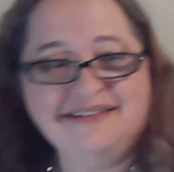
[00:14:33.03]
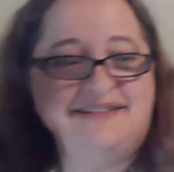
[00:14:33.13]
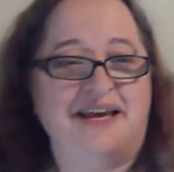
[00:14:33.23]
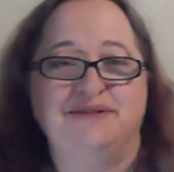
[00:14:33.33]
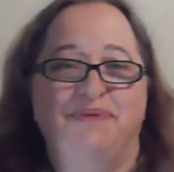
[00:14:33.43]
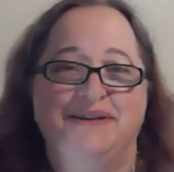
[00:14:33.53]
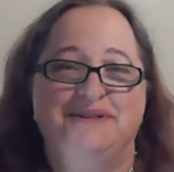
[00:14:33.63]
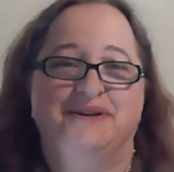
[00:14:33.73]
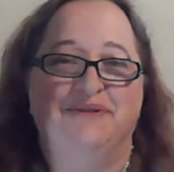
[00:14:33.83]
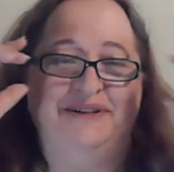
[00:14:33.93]
is
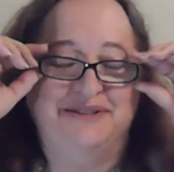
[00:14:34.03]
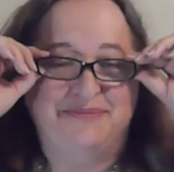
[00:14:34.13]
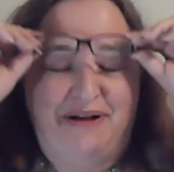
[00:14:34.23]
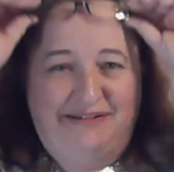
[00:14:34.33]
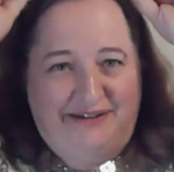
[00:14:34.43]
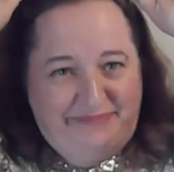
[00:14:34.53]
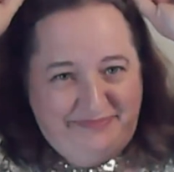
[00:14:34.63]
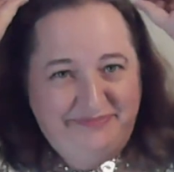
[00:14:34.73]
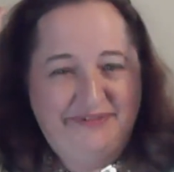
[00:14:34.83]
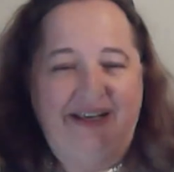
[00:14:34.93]
StashBlaster Quilts. Welcome.
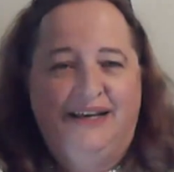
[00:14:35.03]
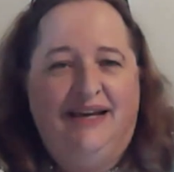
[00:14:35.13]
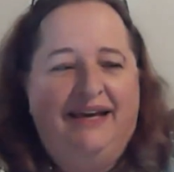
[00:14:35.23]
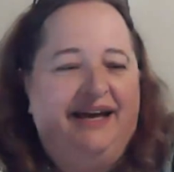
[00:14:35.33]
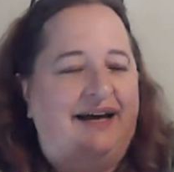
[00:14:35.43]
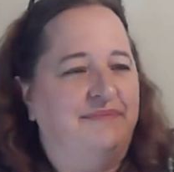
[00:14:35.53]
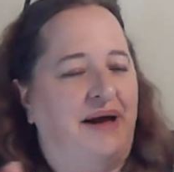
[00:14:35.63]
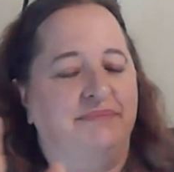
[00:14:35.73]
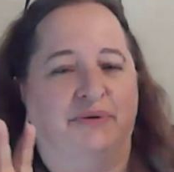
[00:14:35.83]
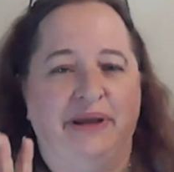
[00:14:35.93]

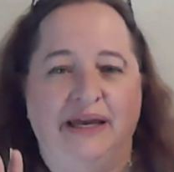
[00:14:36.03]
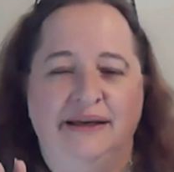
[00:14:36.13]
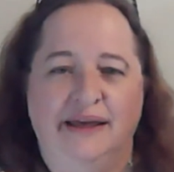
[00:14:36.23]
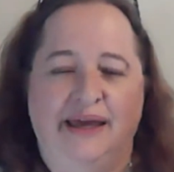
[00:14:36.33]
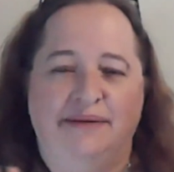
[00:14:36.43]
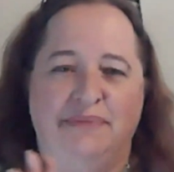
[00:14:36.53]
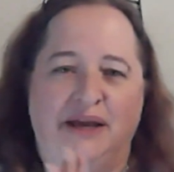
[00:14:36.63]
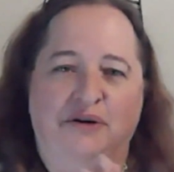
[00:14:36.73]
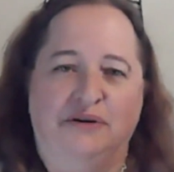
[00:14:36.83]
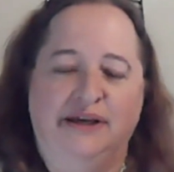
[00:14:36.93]
I'm Maria, and
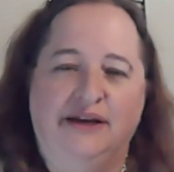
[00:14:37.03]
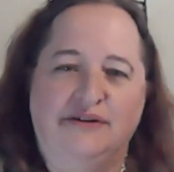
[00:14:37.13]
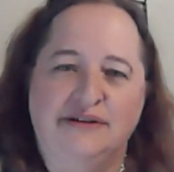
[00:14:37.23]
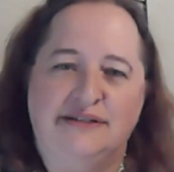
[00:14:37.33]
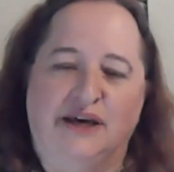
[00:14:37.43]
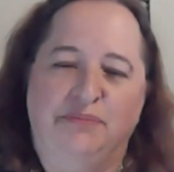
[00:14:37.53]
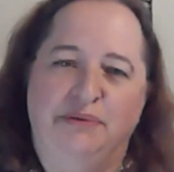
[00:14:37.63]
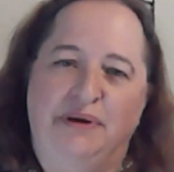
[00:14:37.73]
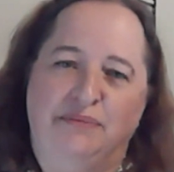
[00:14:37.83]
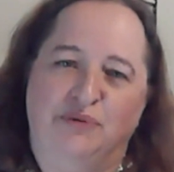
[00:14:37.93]
my goal here is to help
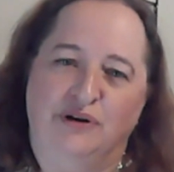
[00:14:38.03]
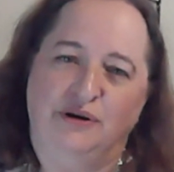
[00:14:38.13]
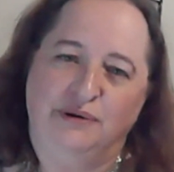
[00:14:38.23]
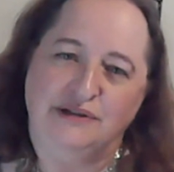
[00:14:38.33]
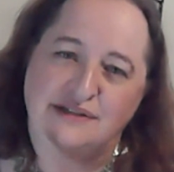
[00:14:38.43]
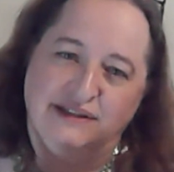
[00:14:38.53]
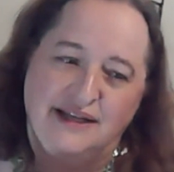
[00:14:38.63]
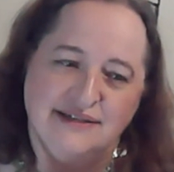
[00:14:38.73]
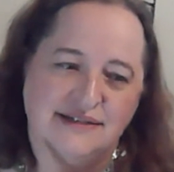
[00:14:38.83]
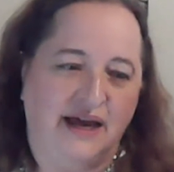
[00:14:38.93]
you make more quilts in
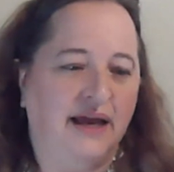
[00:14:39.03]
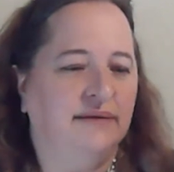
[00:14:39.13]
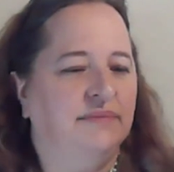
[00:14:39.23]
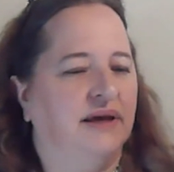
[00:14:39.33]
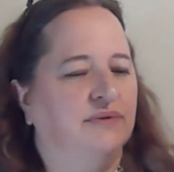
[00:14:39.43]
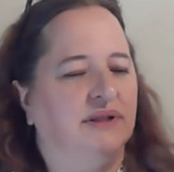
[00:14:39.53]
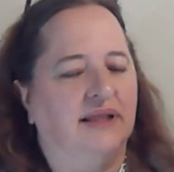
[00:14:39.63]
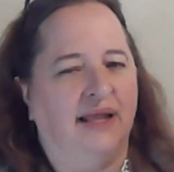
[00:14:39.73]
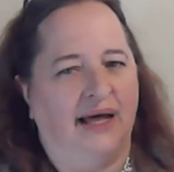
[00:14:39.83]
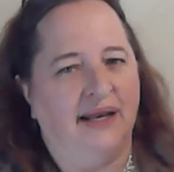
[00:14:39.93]
less time with a
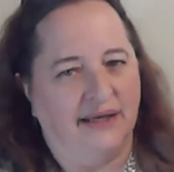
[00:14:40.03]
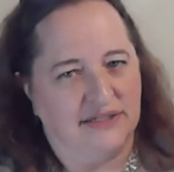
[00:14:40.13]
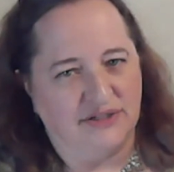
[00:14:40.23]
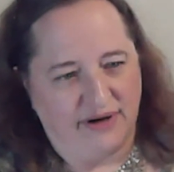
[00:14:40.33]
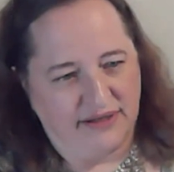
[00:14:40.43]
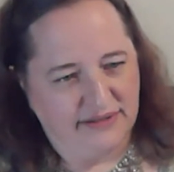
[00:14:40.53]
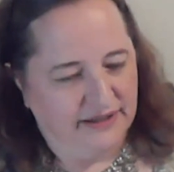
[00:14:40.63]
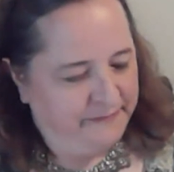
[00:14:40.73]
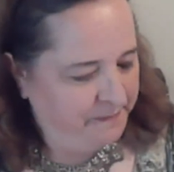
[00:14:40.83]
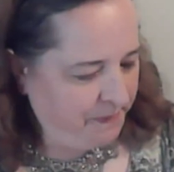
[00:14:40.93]
lot less
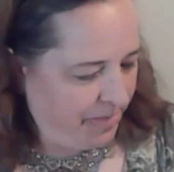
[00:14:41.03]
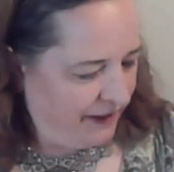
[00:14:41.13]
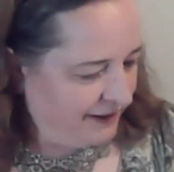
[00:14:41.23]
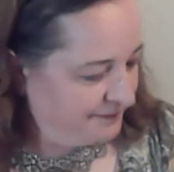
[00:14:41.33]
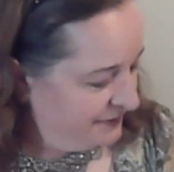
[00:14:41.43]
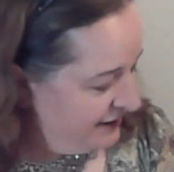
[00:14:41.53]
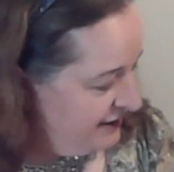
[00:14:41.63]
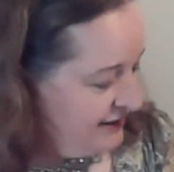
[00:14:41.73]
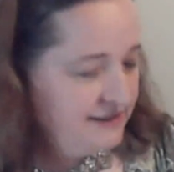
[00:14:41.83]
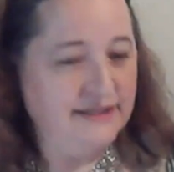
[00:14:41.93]
stress.
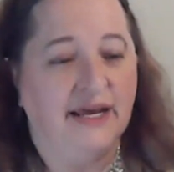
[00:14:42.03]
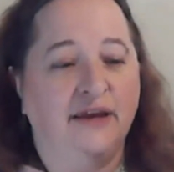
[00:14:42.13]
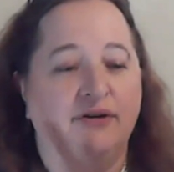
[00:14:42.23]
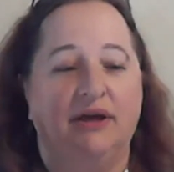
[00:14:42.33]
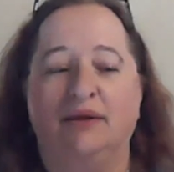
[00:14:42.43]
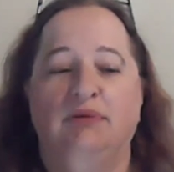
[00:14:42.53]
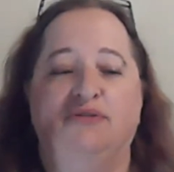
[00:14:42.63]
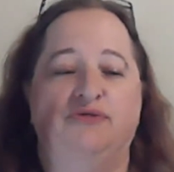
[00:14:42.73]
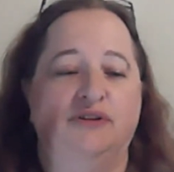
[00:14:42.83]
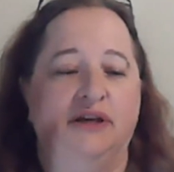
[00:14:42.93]
Today you're getting me
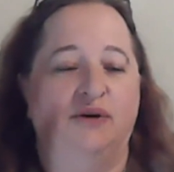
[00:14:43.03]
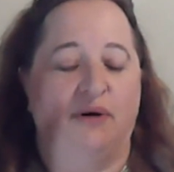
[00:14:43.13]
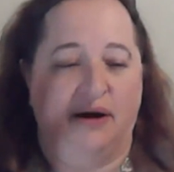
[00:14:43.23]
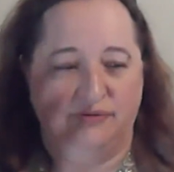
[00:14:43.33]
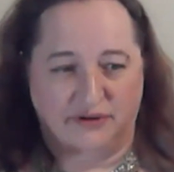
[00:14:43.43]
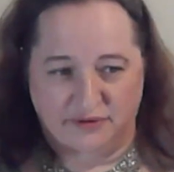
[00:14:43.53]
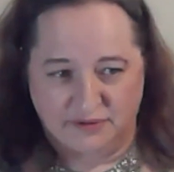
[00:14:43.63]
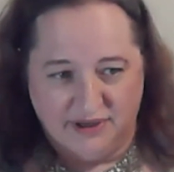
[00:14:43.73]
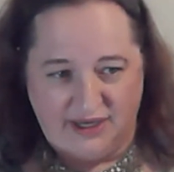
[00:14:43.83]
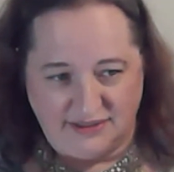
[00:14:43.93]
fully coiffed, although
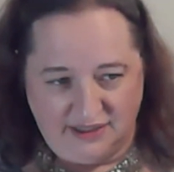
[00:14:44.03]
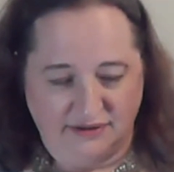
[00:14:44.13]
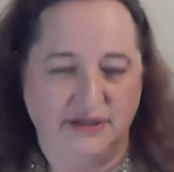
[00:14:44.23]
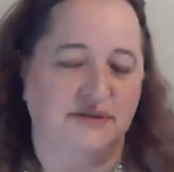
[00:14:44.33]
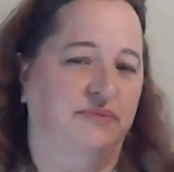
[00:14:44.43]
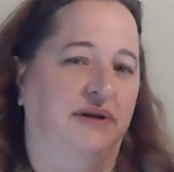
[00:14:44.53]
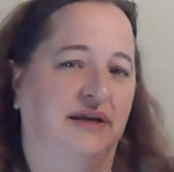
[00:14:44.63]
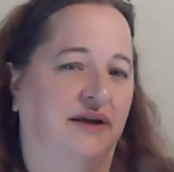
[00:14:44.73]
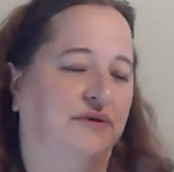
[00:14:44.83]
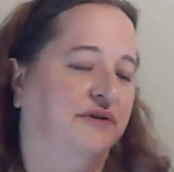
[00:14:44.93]
you can't tell because the wind
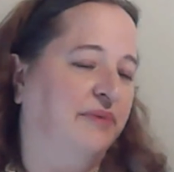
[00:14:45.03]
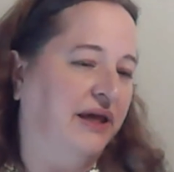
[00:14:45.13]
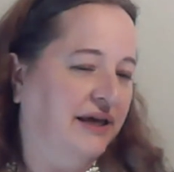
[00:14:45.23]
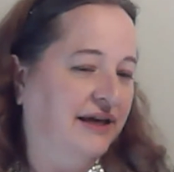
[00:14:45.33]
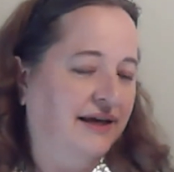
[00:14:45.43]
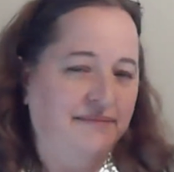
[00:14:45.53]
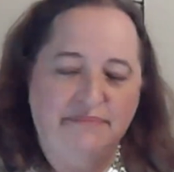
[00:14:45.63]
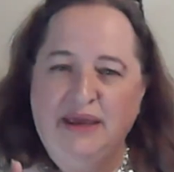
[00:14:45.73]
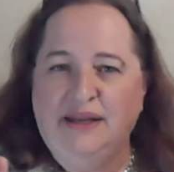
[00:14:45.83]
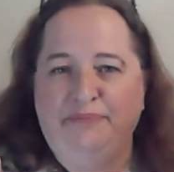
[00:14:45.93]
got a hold of me.
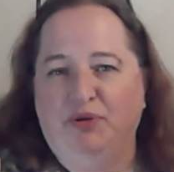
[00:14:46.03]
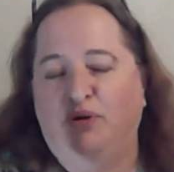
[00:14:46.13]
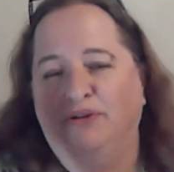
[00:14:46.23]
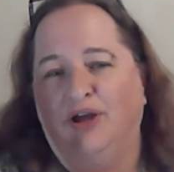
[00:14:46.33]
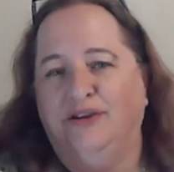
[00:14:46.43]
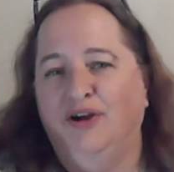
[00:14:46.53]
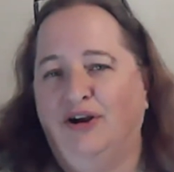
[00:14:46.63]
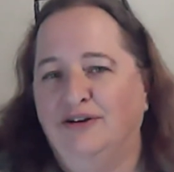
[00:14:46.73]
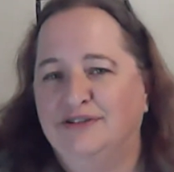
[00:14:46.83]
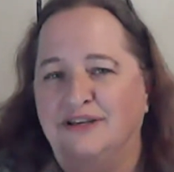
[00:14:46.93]
Made up the whole 9
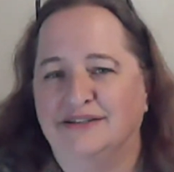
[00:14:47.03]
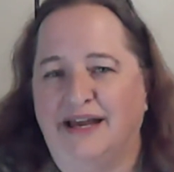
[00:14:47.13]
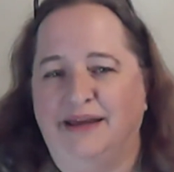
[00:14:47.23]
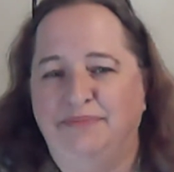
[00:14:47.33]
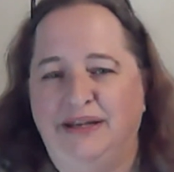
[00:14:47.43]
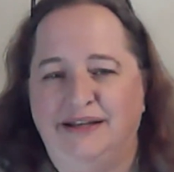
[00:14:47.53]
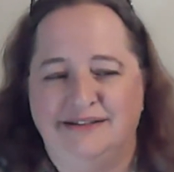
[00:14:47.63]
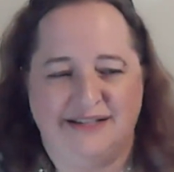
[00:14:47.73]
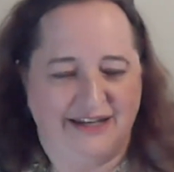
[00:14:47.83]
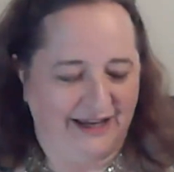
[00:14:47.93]
yards because I had
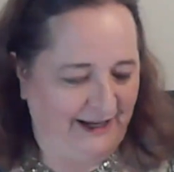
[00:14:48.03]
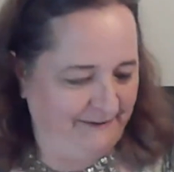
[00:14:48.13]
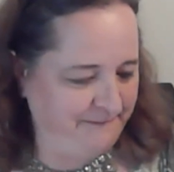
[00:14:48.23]
meetings today,